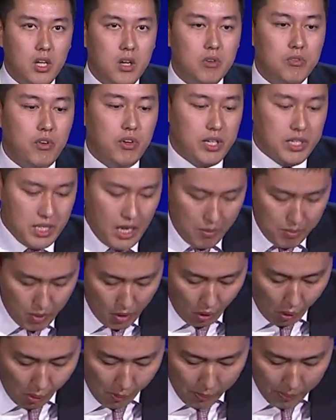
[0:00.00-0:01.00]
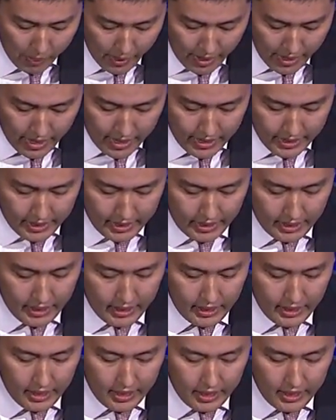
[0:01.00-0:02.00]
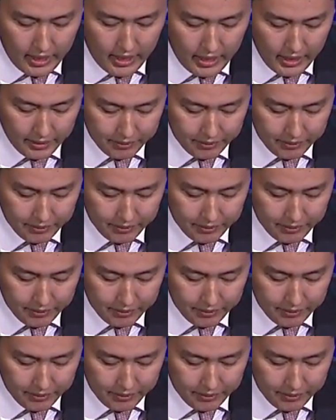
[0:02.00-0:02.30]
For example, the